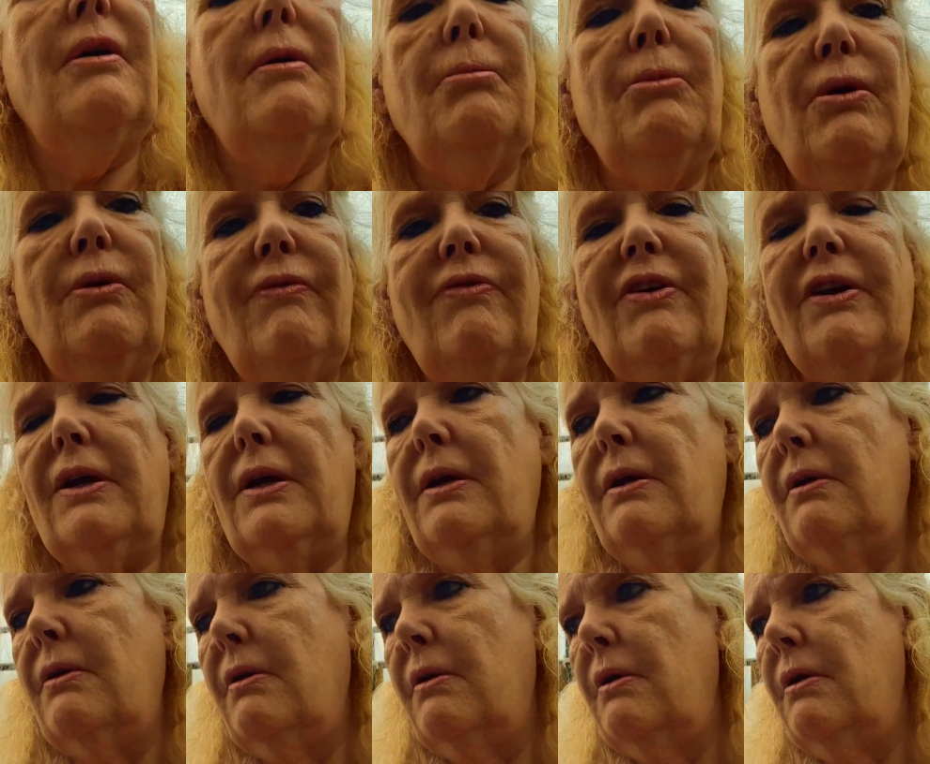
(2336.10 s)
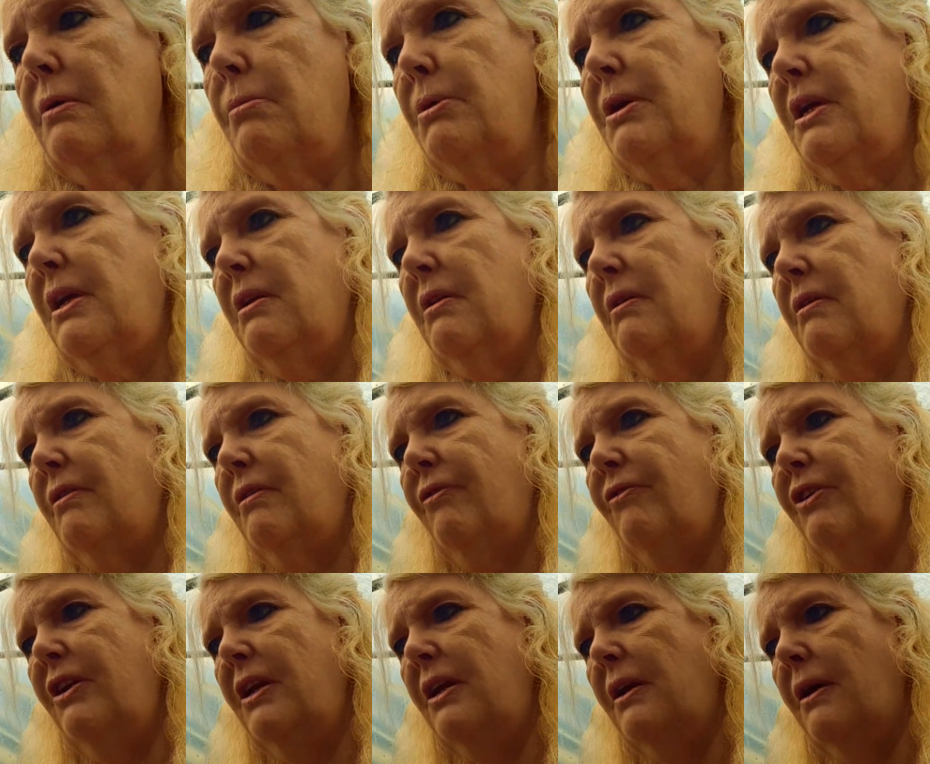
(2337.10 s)
movie, at the beginning of the
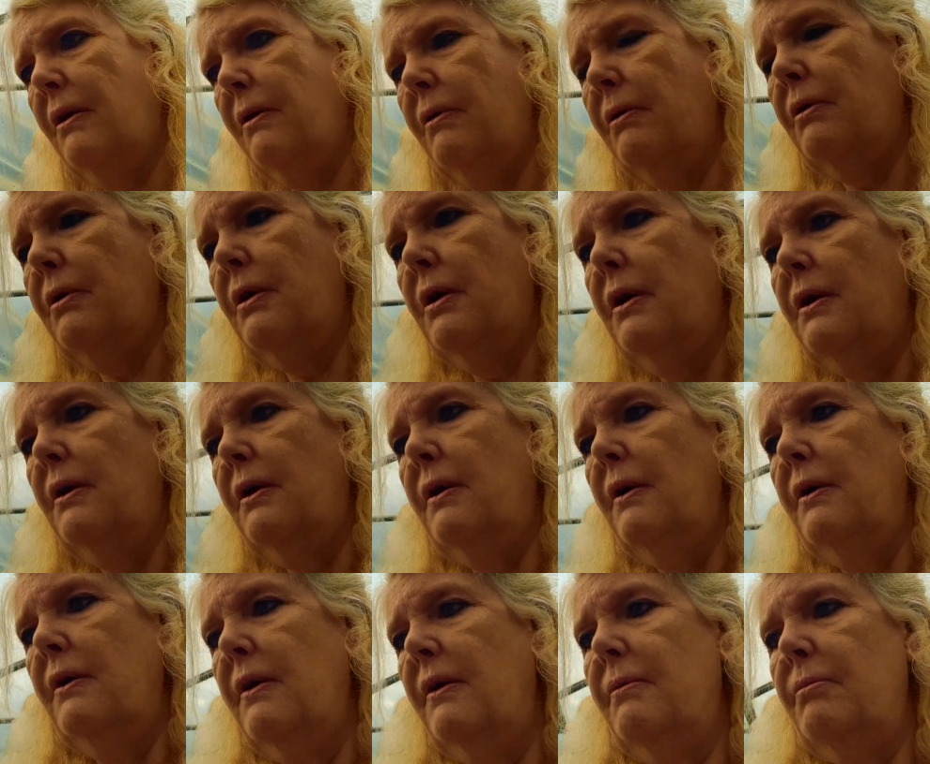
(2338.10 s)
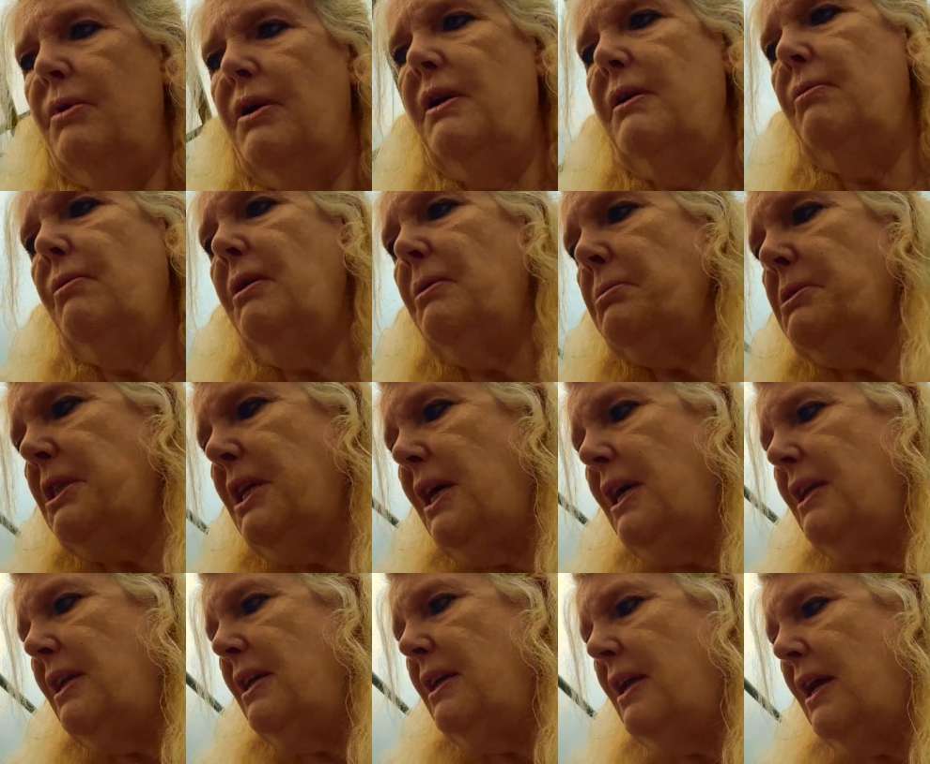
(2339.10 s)
video. But anyway, I'm
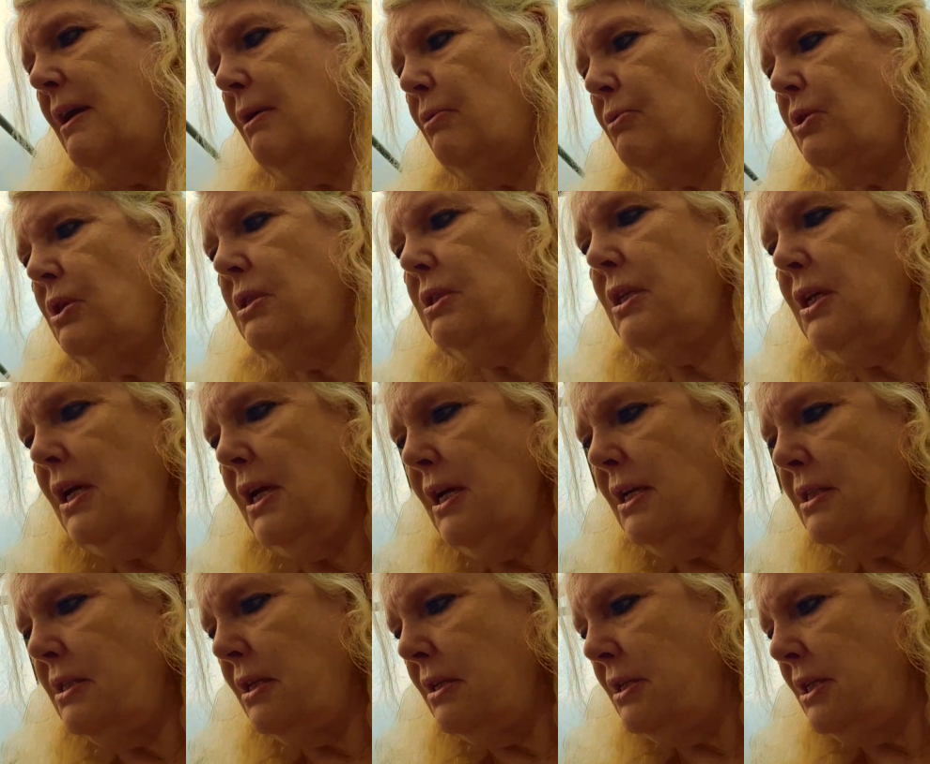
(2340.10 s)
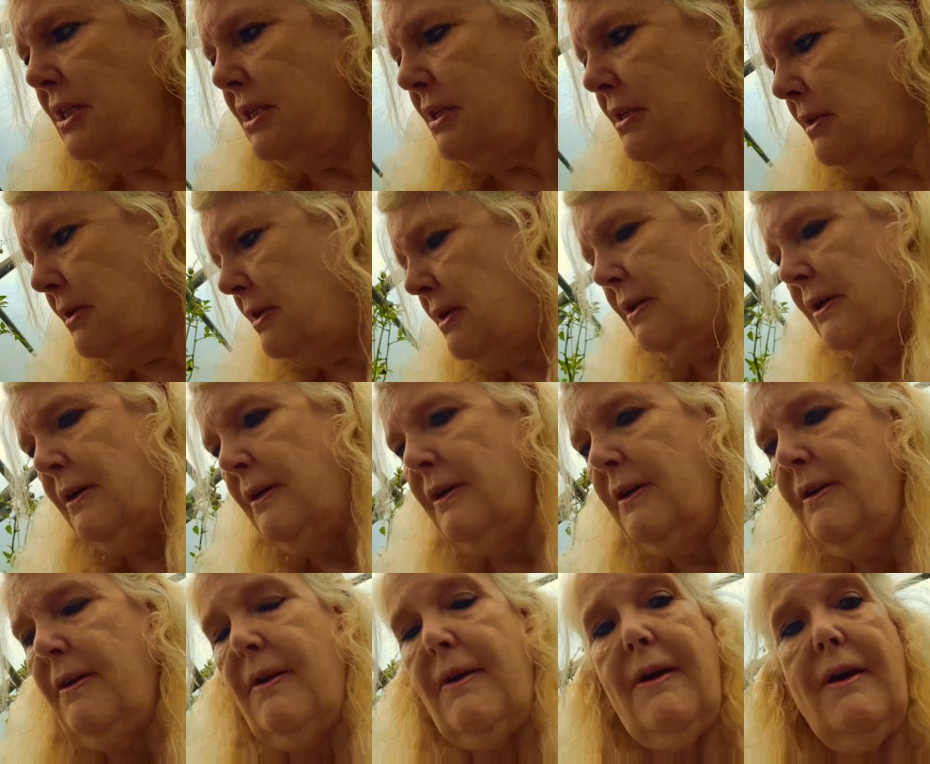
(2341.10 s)
saying it now just in case I didn't.
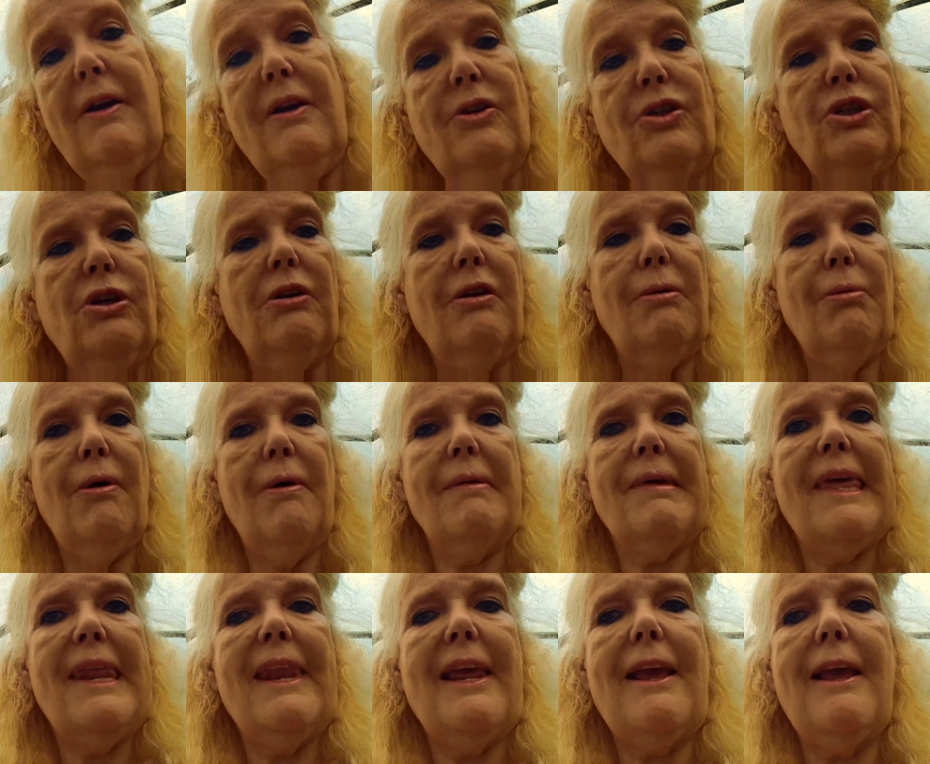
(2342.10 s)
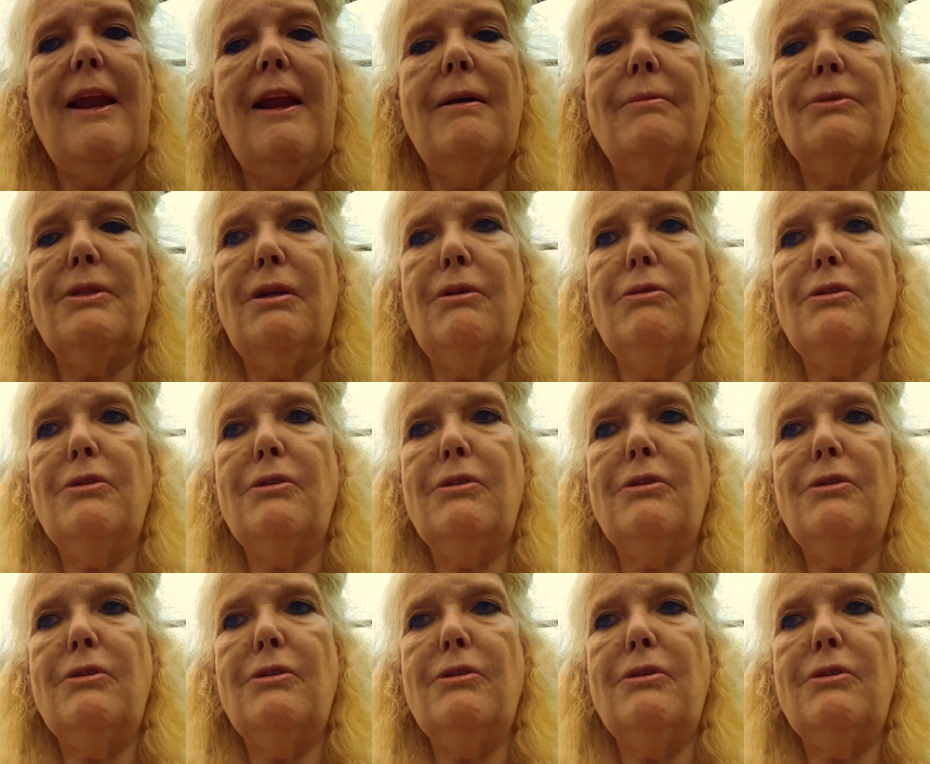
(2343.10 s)
And I'll show you what I'm going to get up to